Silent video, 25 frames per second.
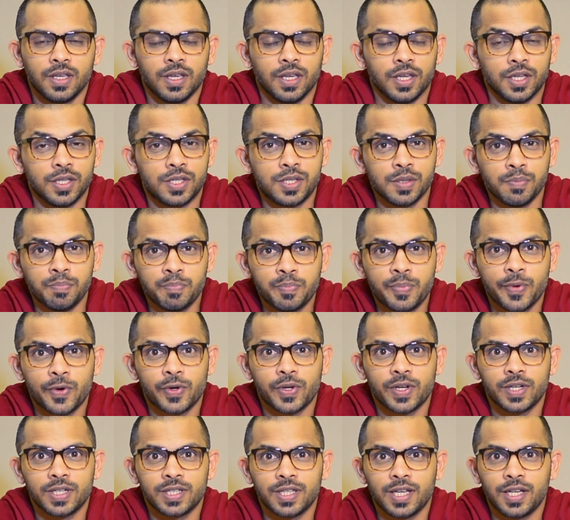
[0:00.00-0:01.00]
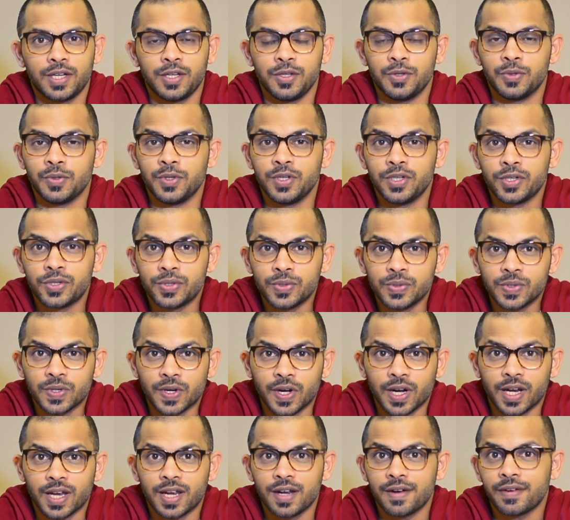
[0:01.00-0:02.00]
it's important that you need to
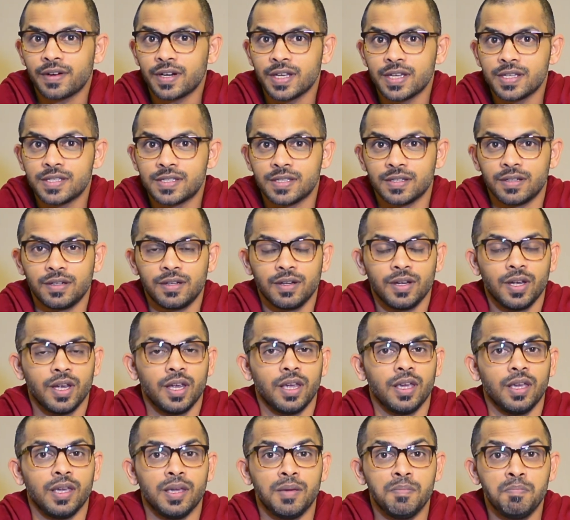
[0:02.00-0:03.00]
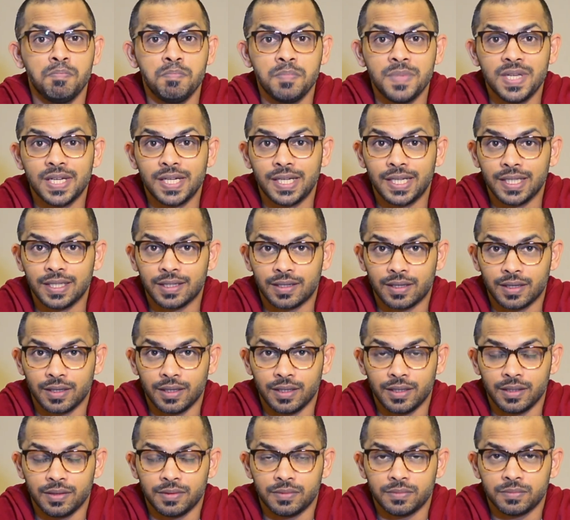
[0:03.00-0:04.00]
recognize it immediately.